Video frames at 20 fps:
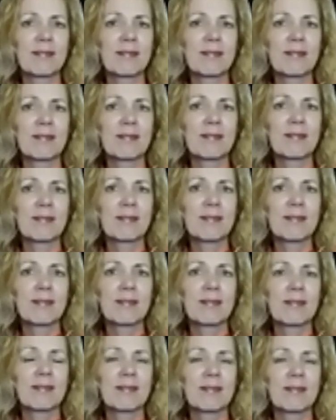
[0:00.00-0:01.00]

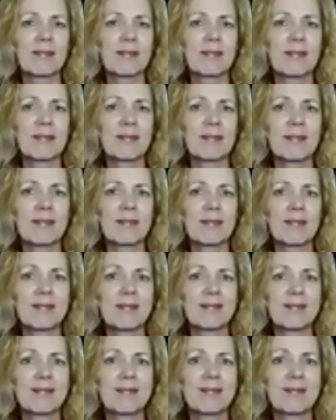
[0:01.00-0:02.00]

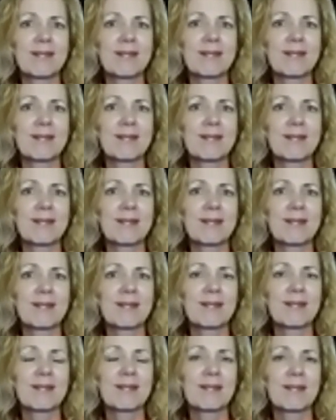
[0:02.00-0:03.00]

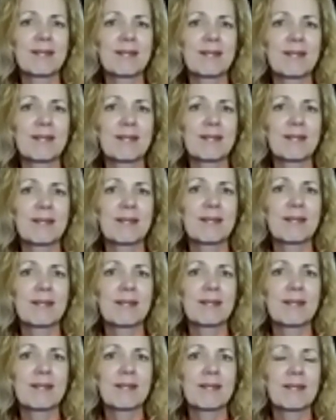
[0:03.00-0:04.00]

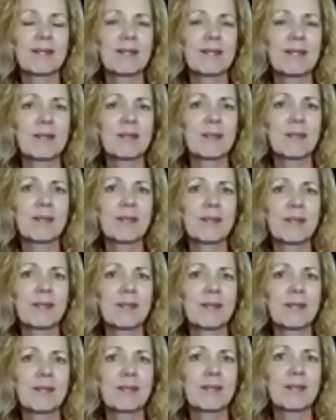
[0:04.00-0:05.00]

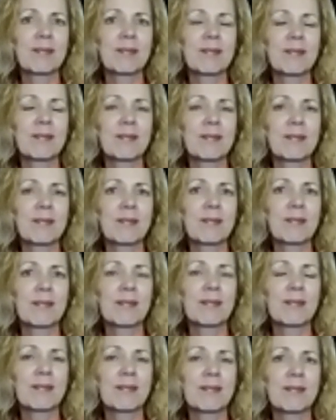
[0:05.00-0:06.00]

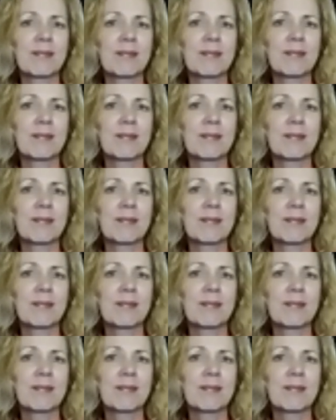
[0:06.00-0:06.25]
No words are spoken by the person on screen.